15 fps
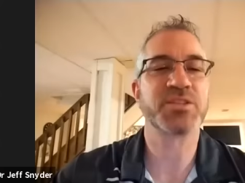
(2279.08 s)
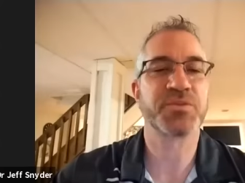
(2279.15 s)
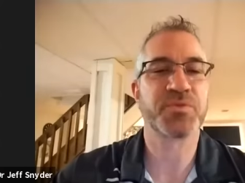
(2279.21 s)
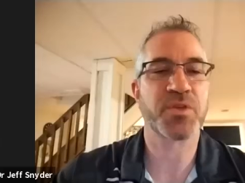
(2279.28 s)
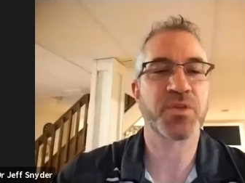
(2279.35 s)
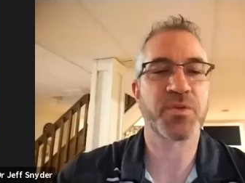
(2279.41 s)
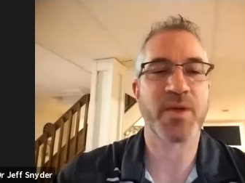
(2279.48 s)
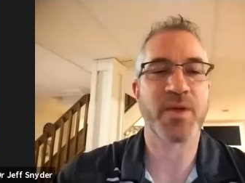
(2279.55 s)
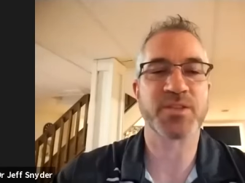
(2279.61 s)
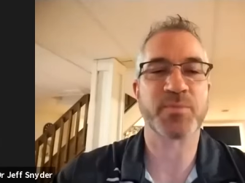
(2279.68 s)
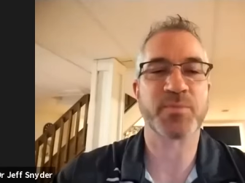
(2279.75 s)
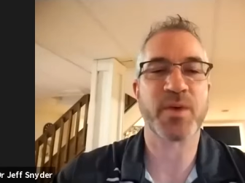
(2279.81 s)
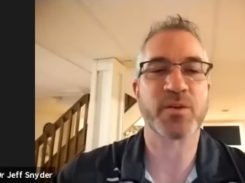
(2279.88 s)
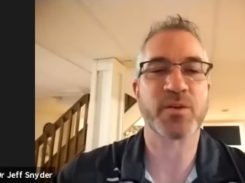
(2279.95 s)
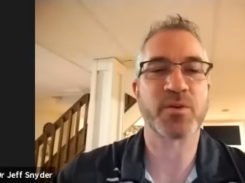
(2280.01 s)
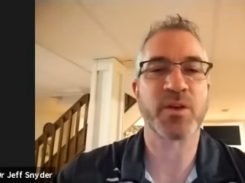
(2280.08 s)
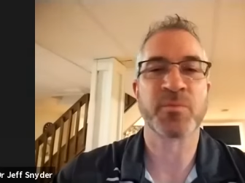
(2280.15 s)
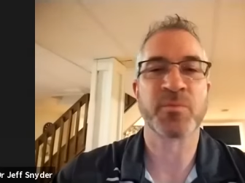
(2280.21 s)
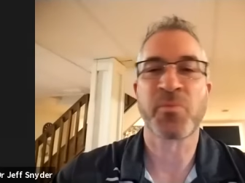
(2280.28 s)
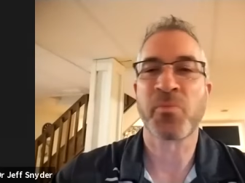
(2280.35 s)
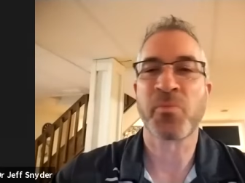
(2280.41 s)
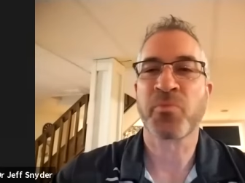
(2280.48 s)
for the thoracic back. Okay.
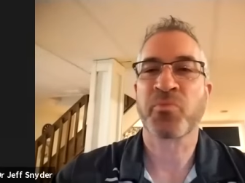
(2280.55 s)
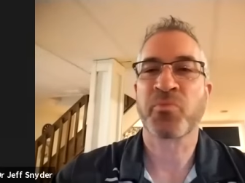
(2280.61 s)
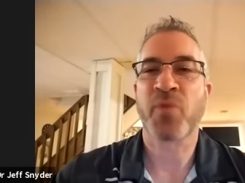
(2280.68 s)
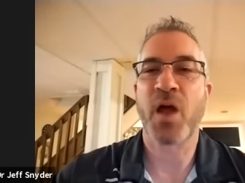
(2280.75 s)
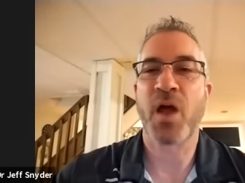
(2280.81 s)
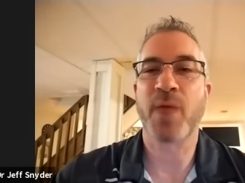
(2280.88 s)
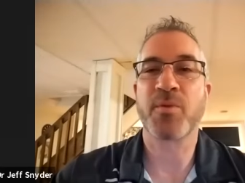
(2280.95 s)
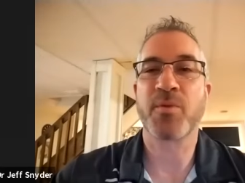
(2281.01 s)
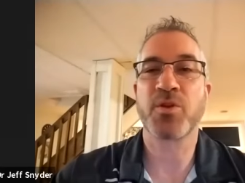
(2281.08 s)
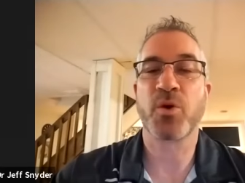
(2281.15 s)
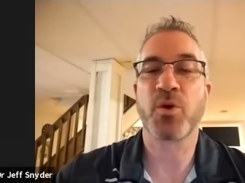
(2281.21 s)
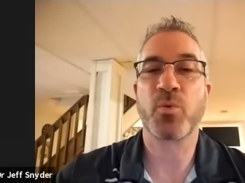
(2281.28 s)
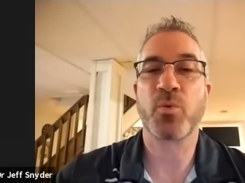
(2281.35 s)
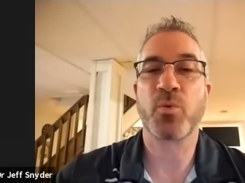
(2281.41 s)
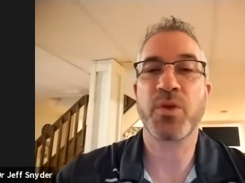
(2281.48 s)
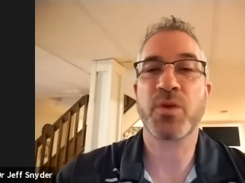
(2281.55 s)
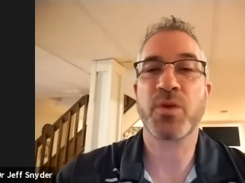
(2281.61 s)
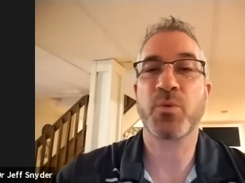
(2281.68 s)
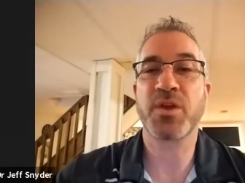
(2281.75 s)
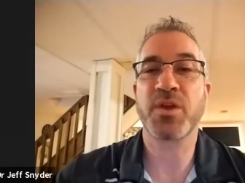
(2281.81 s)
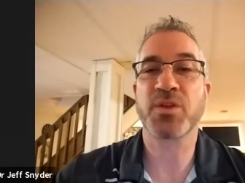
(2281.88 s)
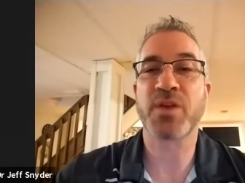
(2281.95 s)
Um, you know, we
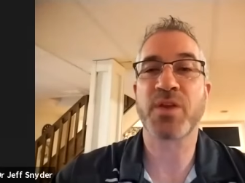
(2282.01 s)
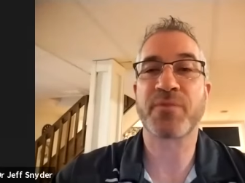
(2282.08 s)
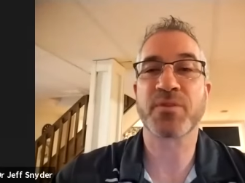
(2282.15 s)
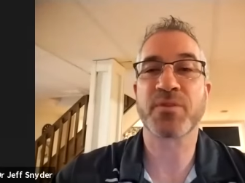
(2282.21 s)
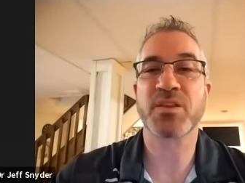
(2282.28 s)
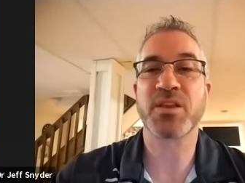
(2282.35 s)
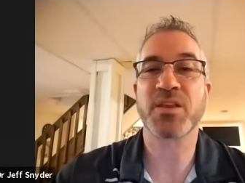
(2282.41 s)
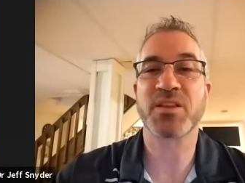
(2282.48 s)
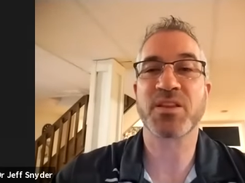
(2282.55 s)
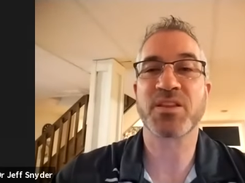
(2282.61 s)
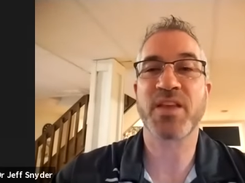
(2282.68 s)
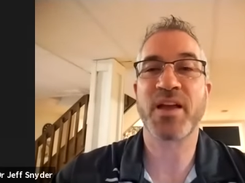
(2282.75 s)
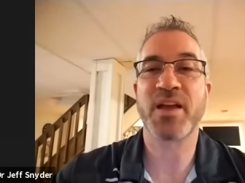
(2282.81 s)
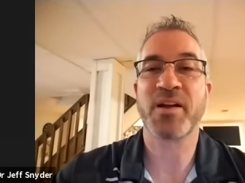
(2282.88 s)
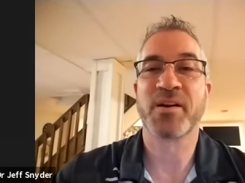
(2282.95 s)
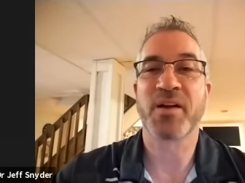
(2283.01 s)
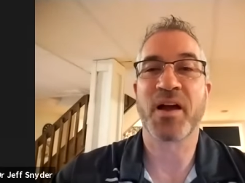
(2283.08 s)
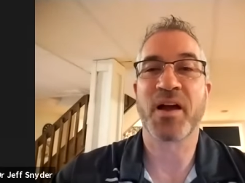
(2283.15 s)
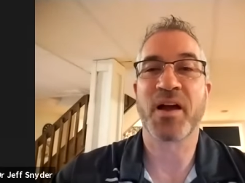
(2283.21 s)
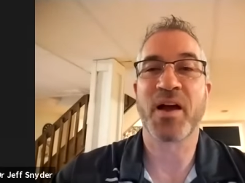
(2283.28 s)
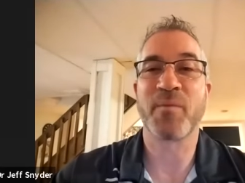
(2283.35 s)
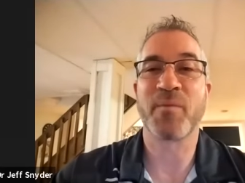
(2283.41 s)
we could definitely get into that.
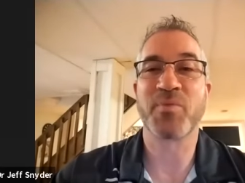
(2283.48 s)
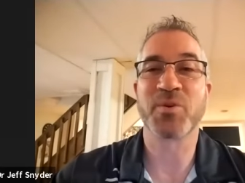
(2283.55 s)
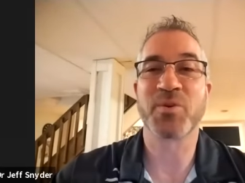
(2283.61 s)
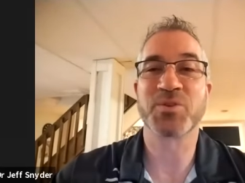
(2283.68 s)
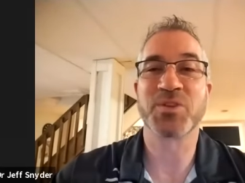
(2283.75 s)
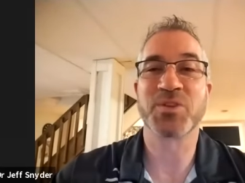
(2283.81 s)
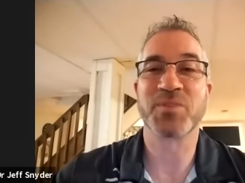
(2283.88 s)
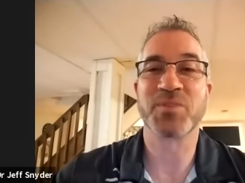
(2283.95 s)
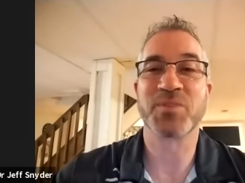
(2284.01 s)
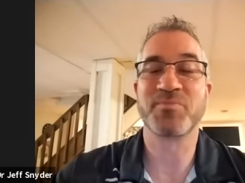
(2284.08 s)
Um, there's a